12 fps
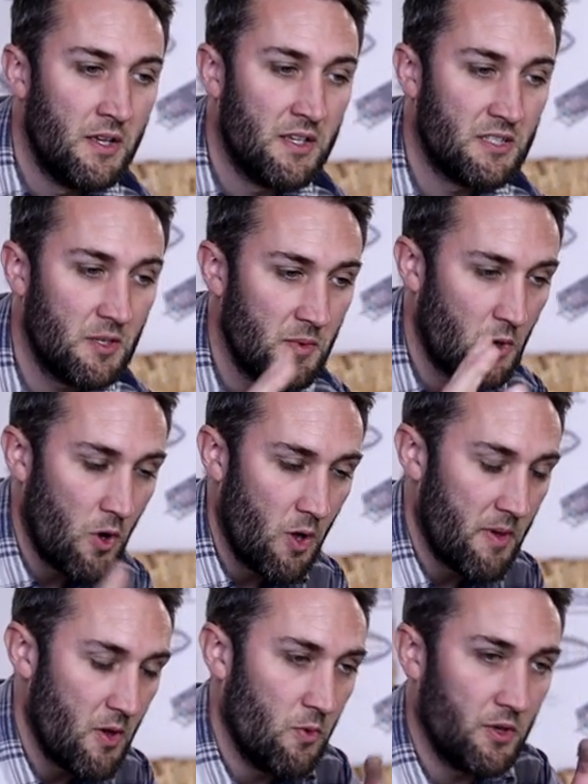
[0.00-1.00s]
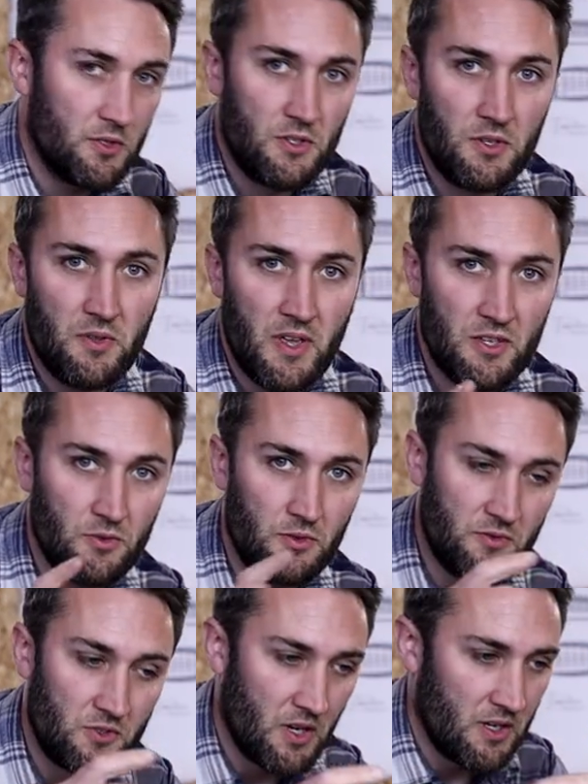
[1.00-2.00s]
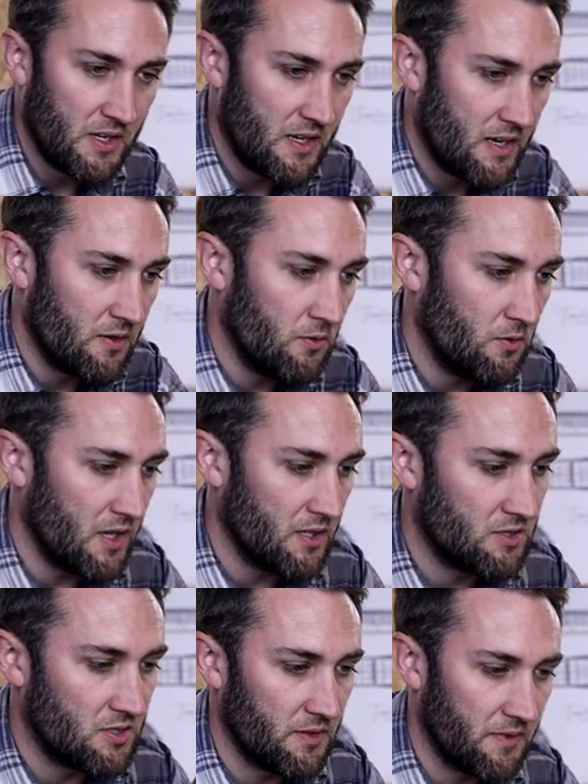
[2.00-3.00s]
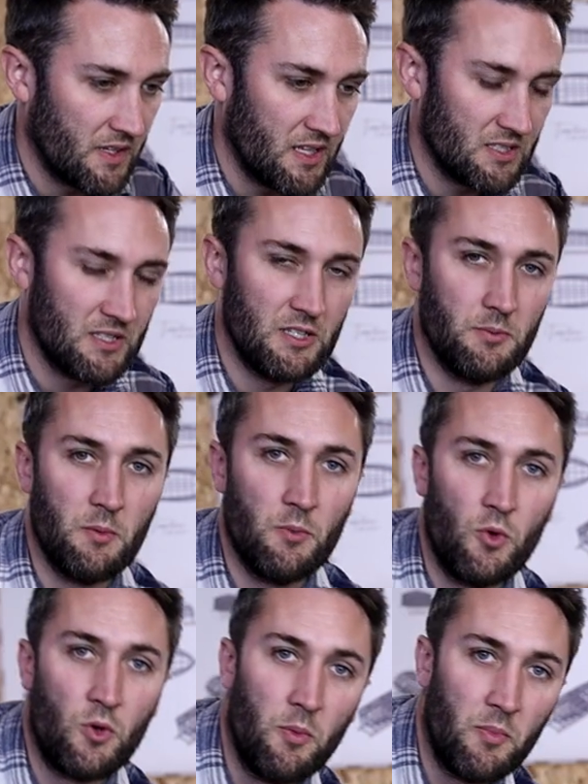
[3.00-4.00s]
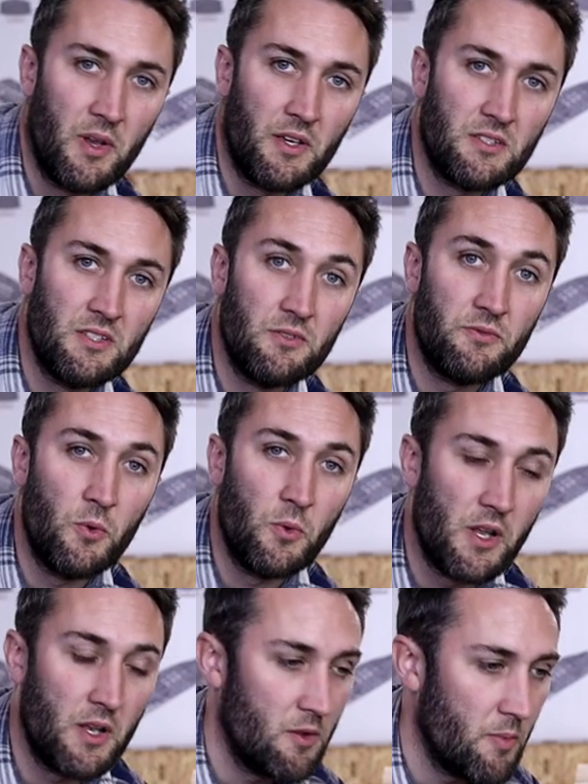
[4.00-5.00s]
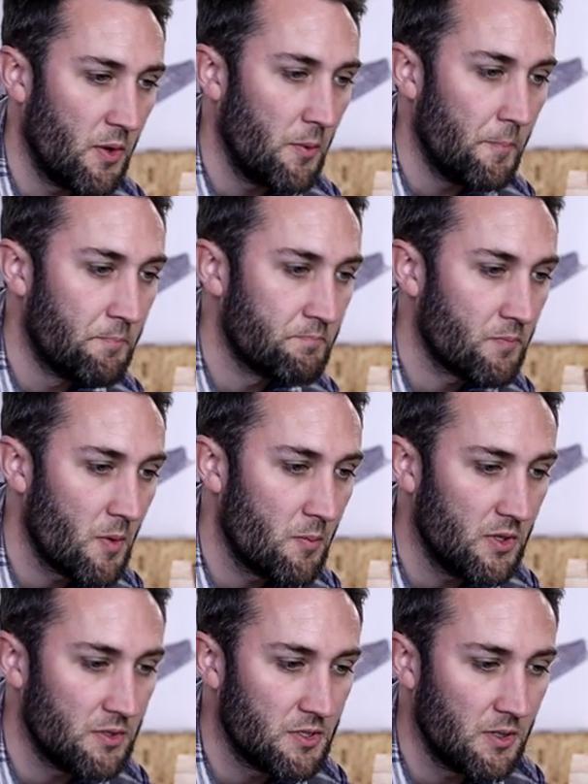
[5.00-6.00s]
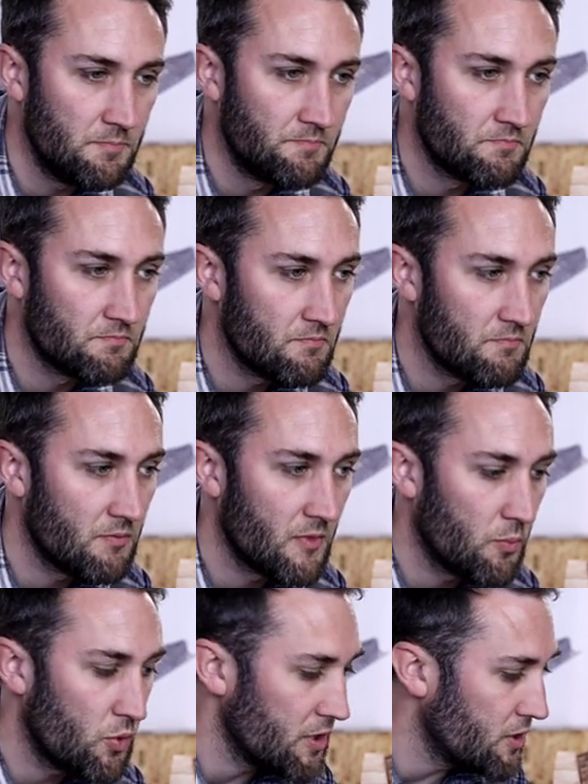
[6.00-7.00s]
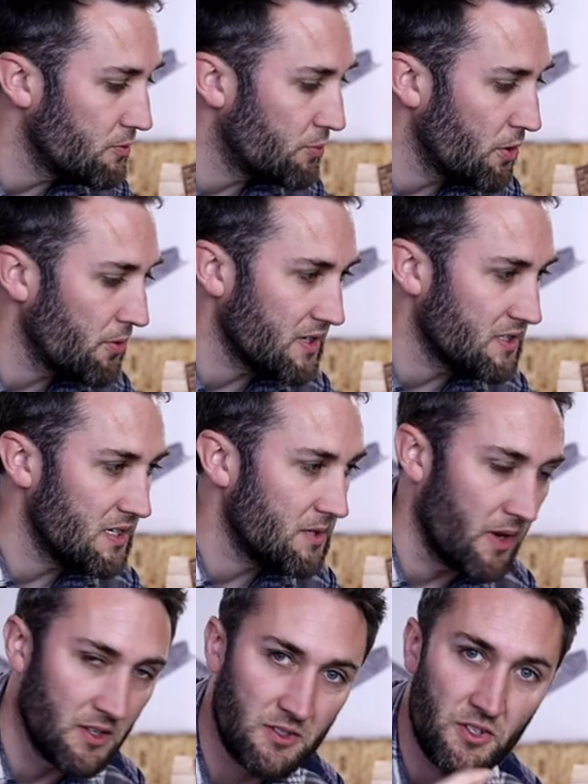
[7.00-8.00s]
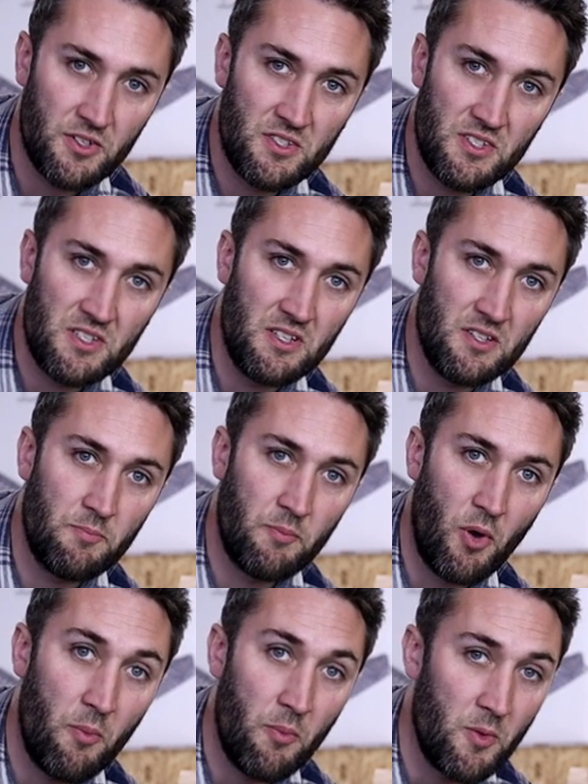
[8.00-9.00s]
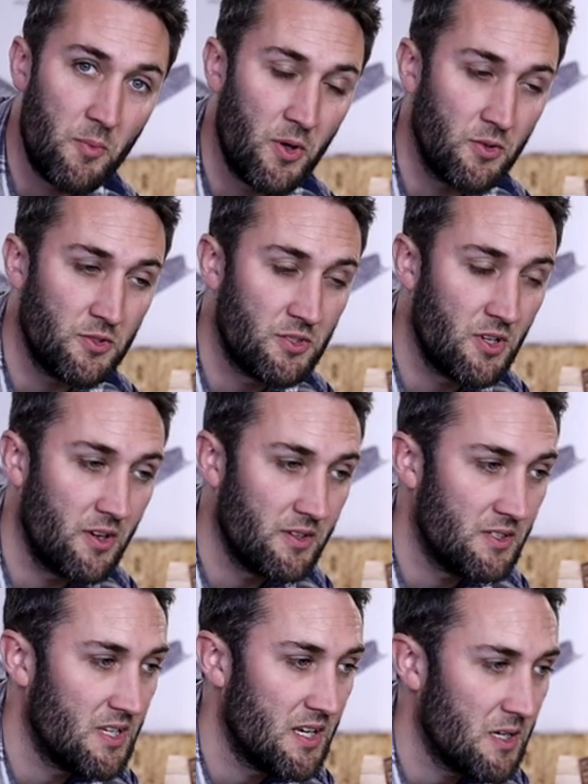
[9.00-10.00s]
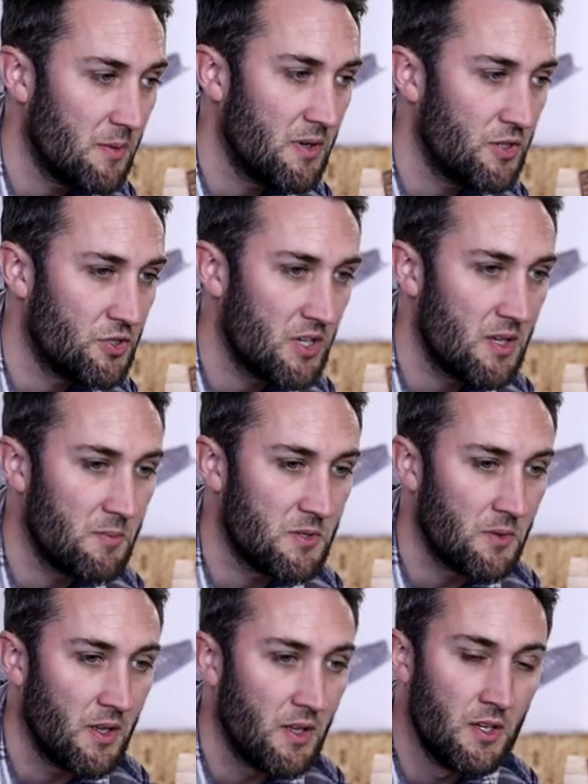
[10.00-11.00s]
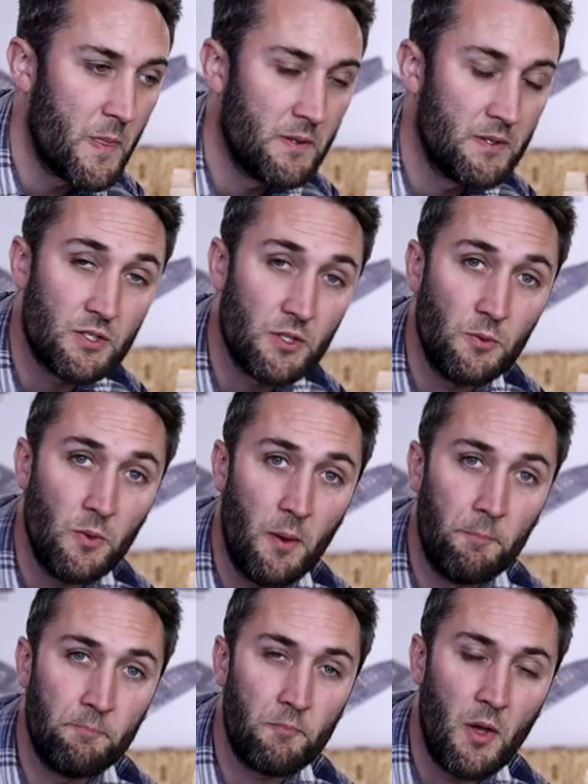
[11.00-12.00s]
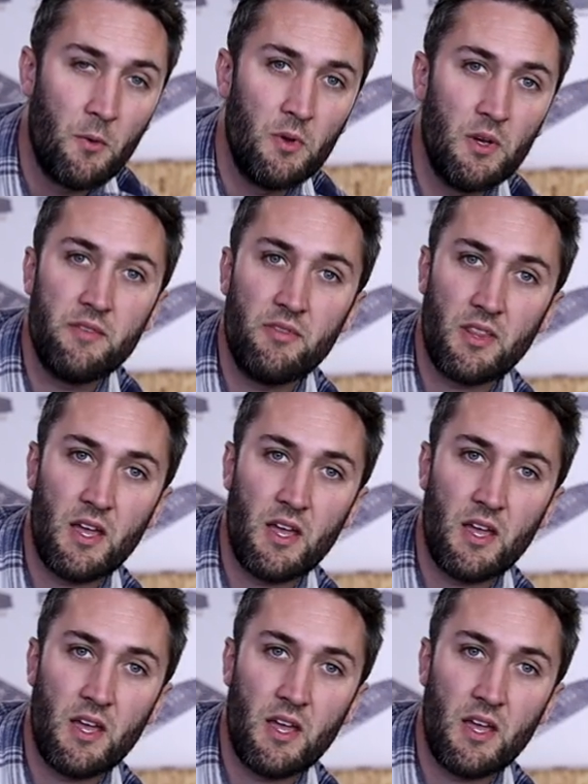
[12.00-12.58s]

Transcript: there's going to be quite a bit of work to do there, sort of dialing in all that stuff. It gets a little bit more complex in the forward end of the boat, but um, pretty good progress anyway. It's nice to see the bottom of the boat starting to take a bit of shape to it. So um, we'll leave it